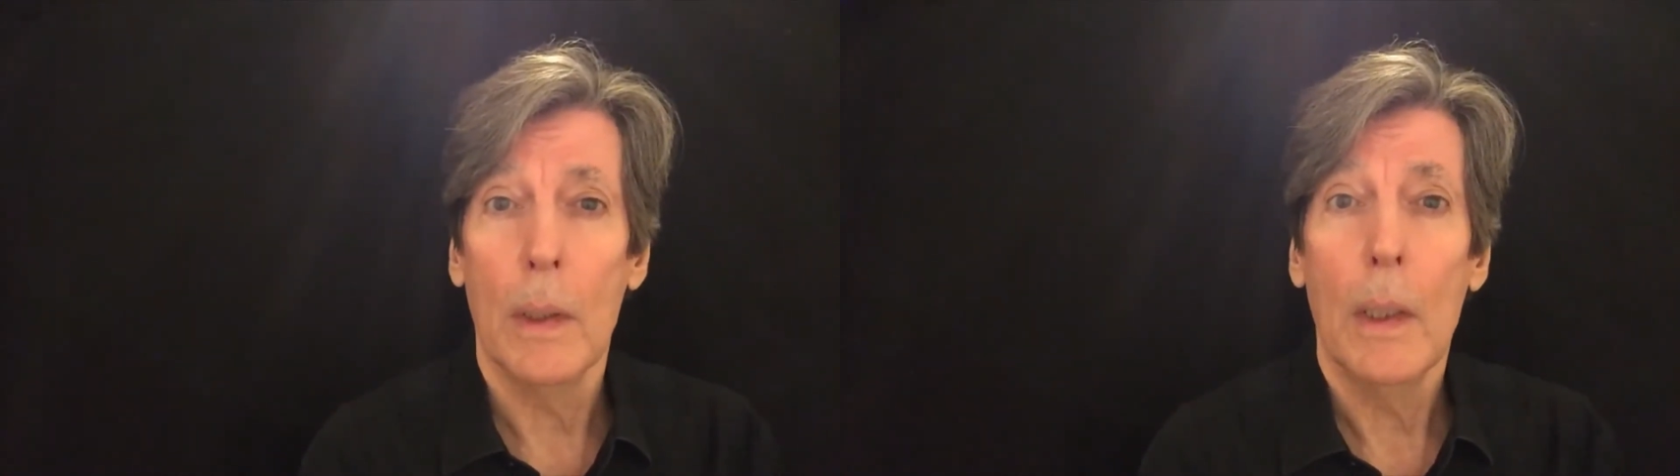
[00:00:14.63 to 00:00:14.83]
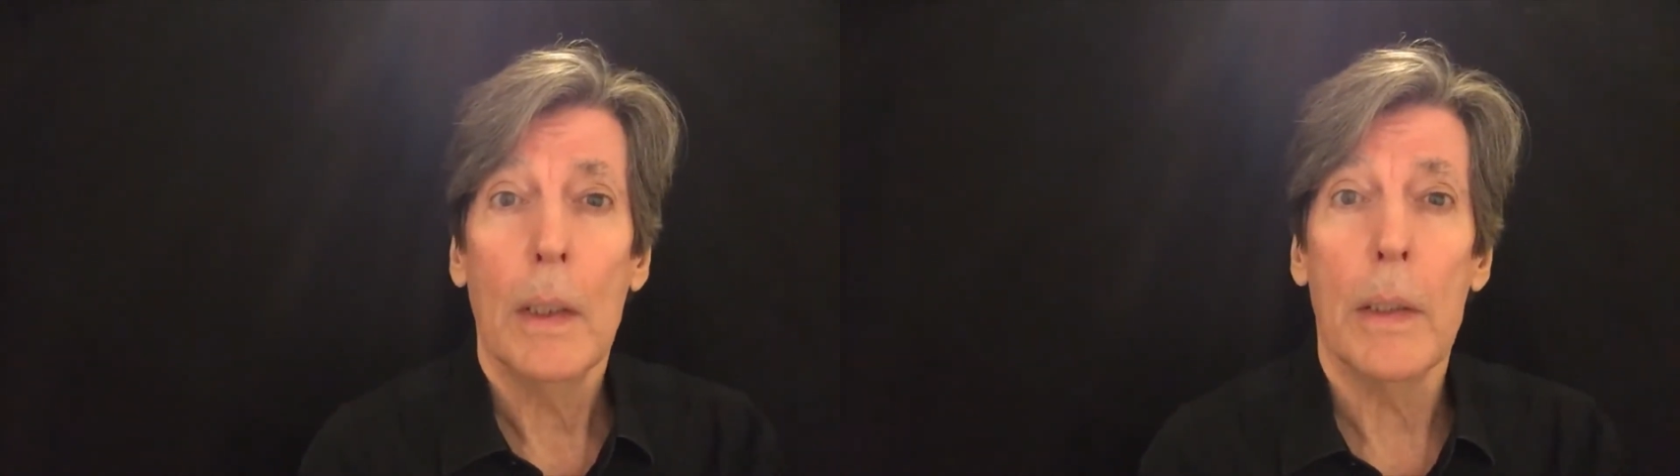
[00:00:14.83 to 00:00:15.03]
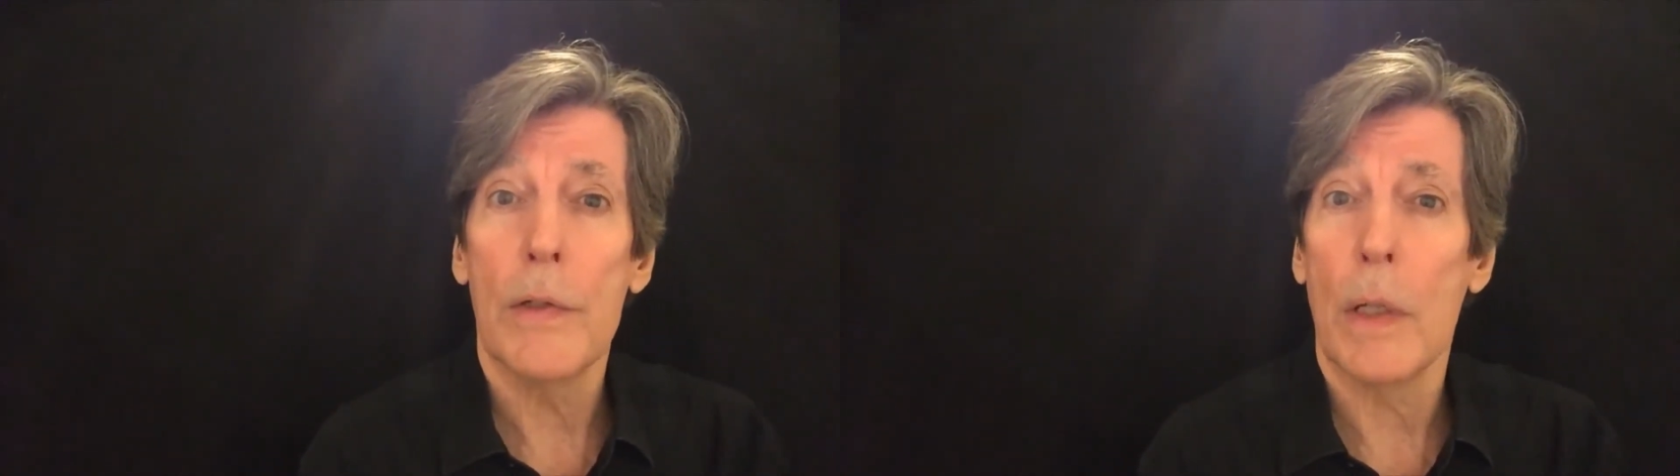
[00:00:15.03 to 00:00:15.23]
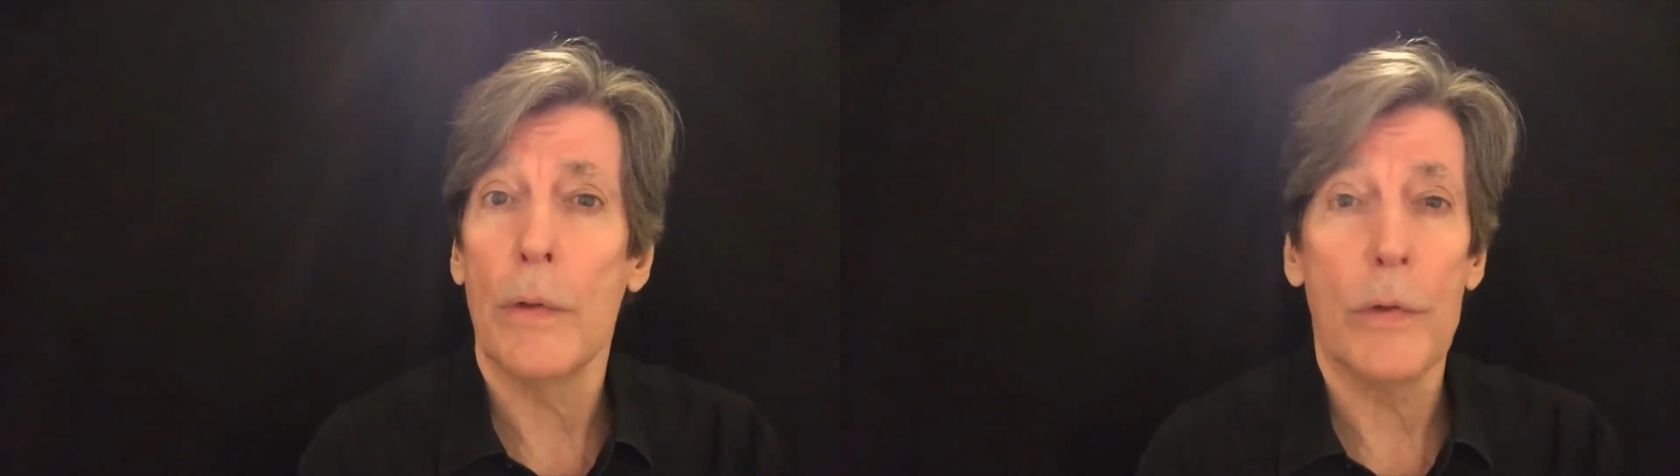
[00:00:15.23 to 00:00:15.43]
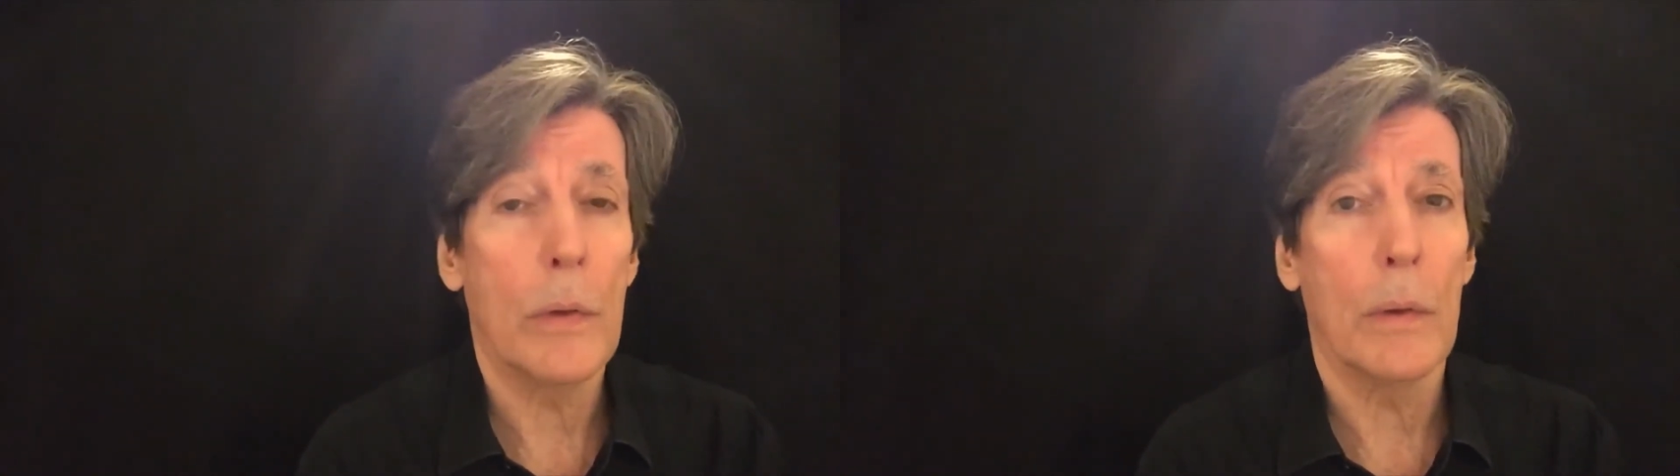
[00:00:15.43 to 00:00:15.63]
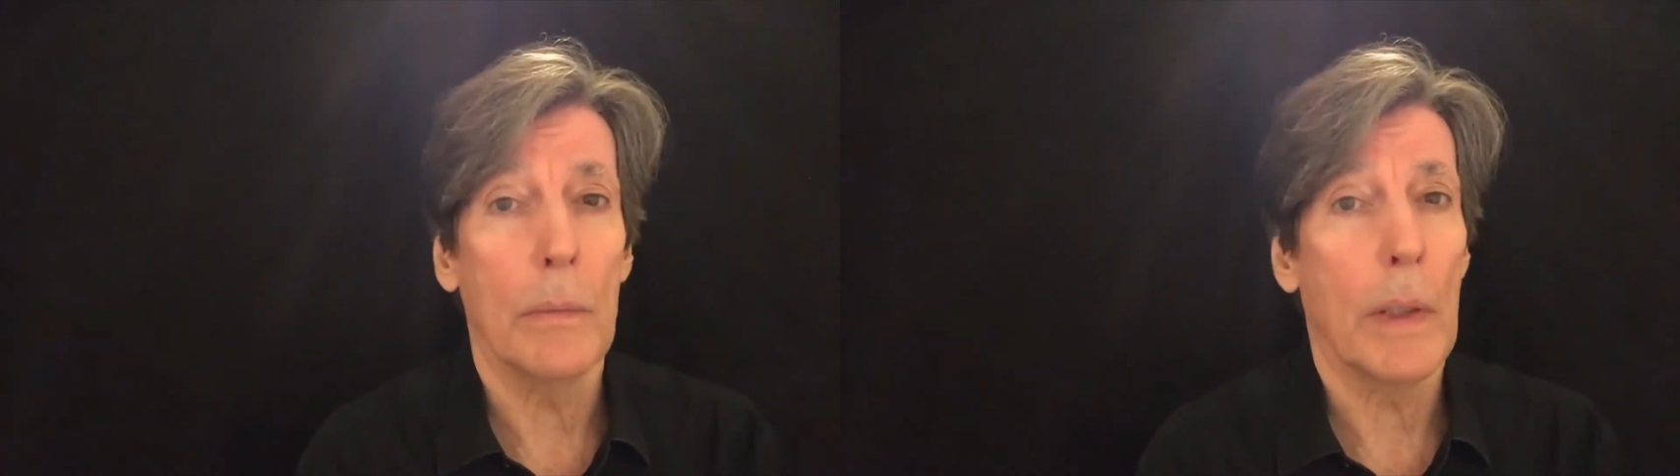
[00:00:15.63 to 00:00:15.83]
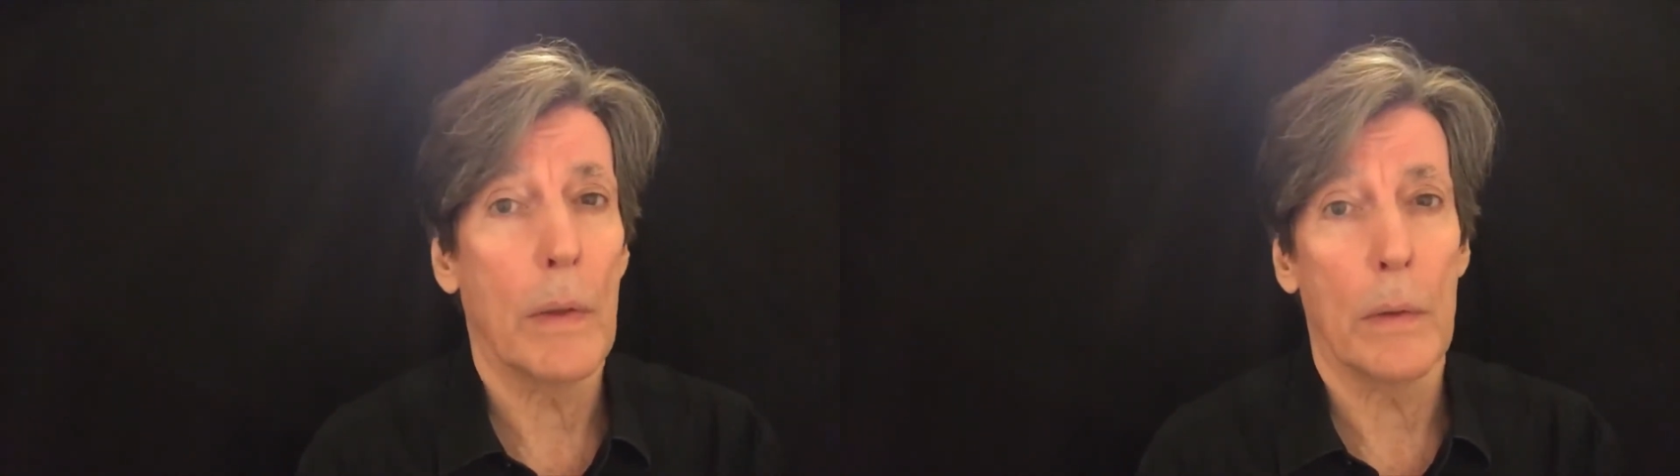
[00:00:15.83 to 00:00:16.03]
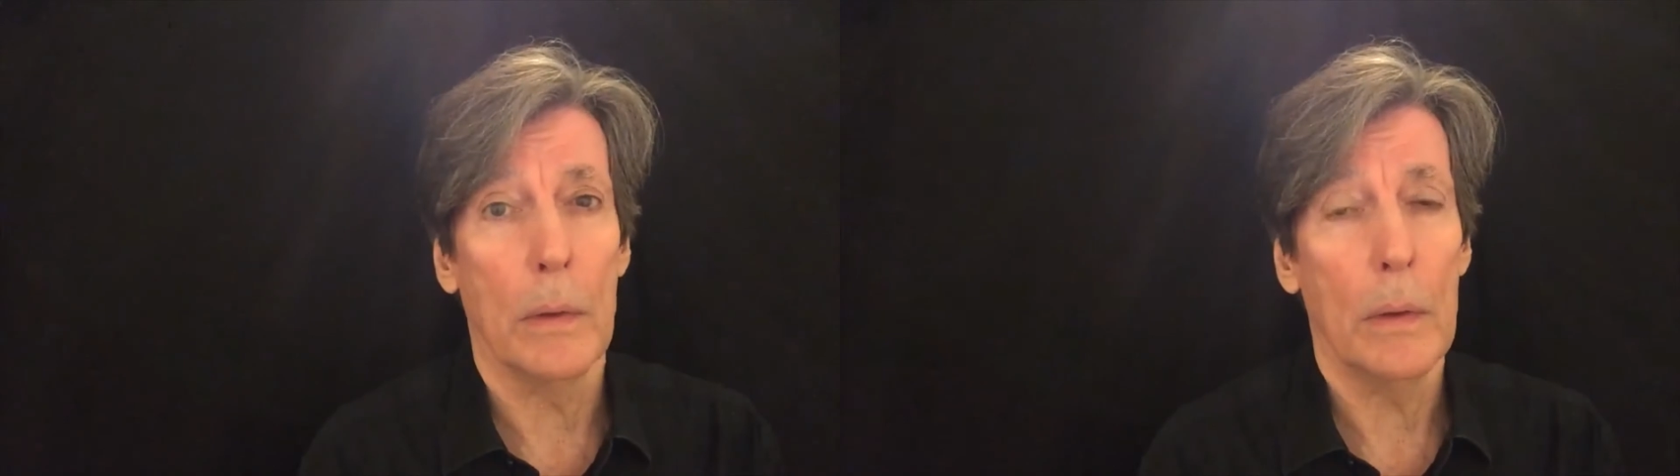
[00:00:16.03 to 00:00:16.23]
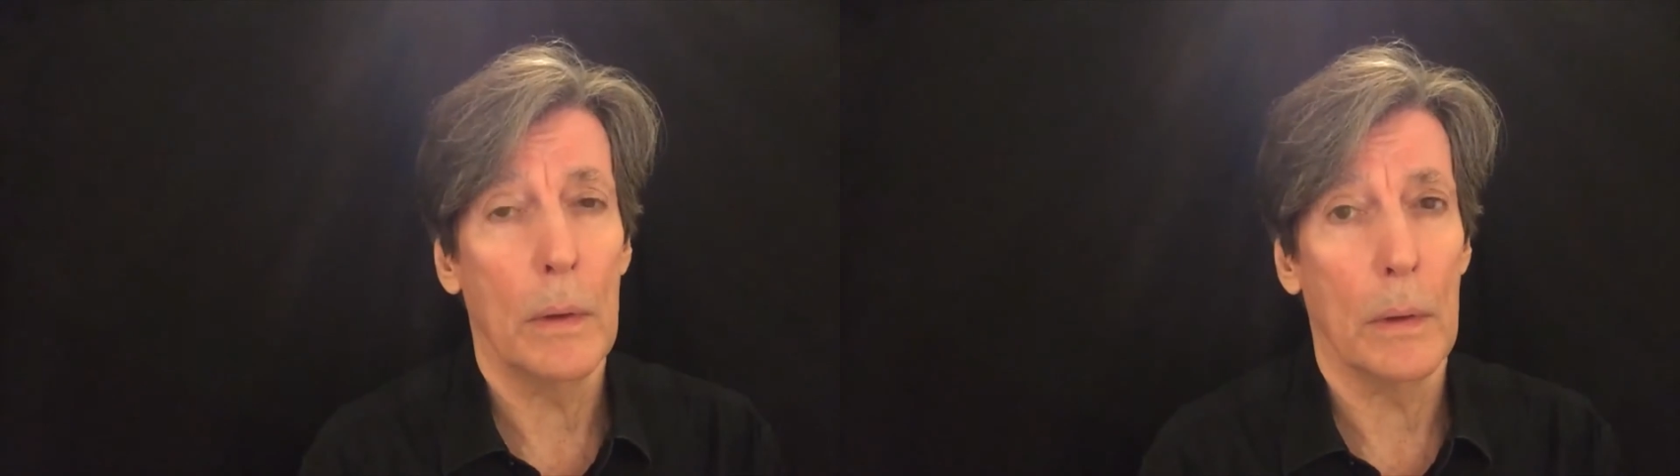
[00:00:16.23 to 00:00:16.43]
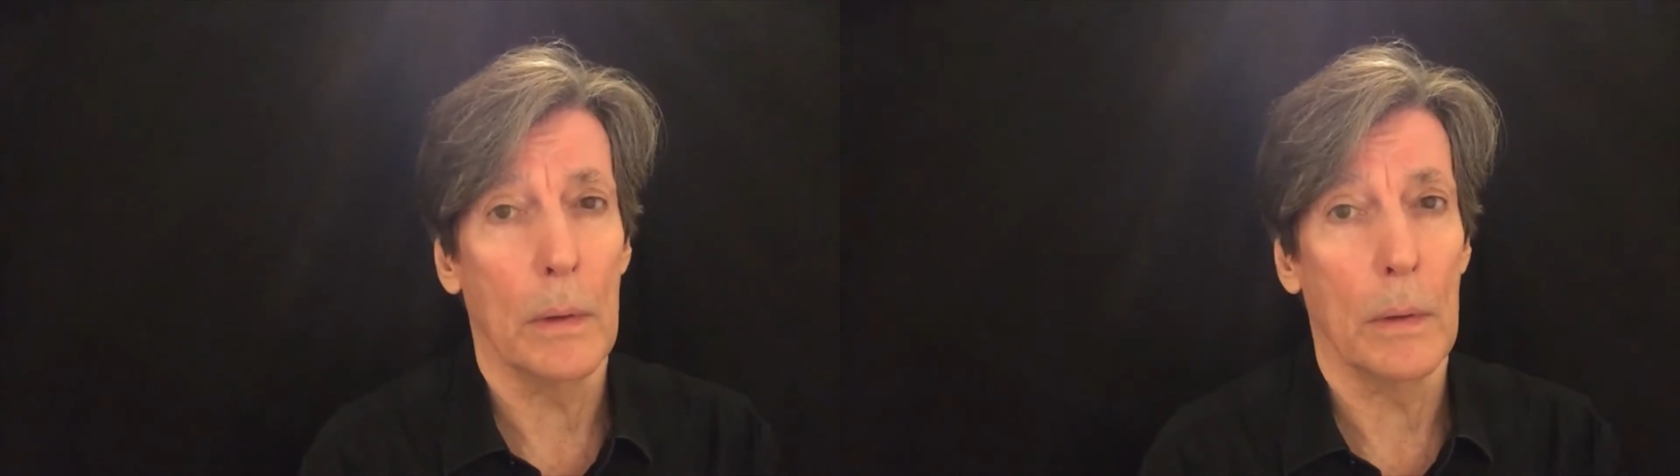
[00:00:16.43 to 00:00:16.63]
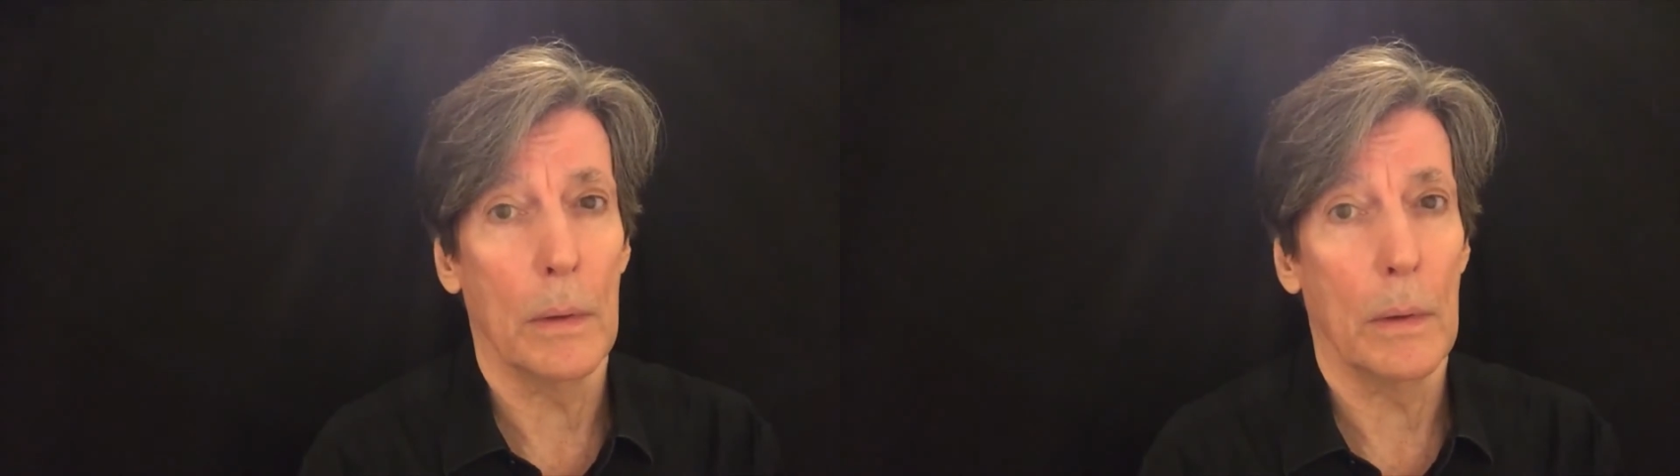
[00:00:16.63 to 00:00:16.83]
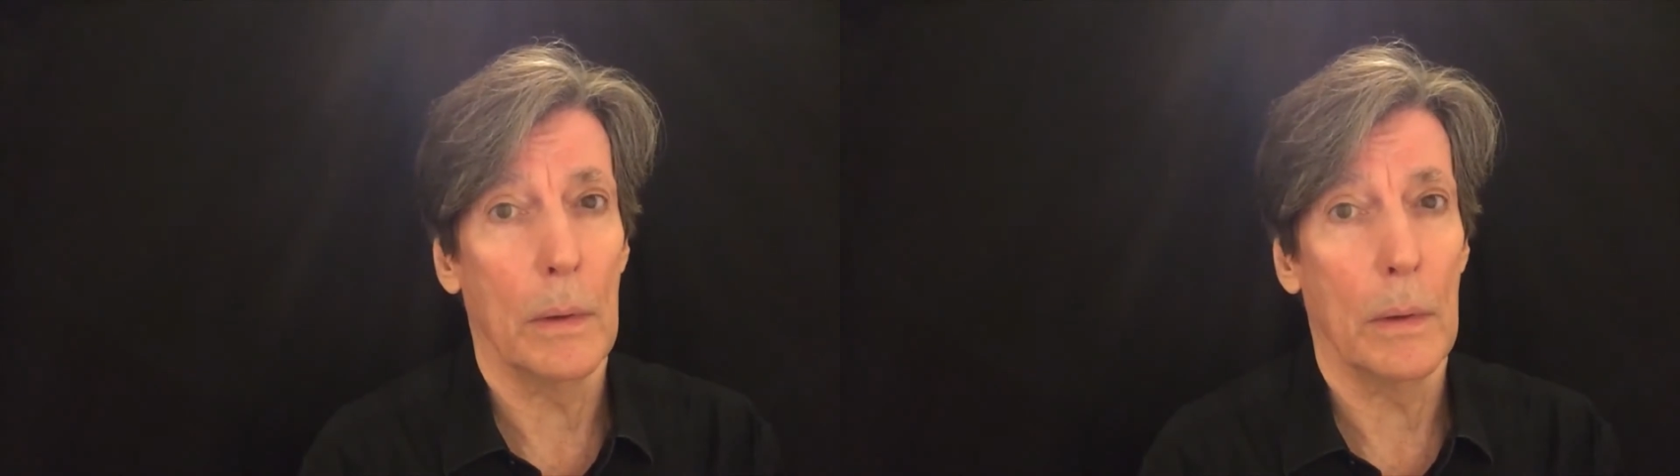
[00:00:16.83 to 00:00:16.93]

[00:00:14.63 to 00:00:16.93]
it is understood rather than heard.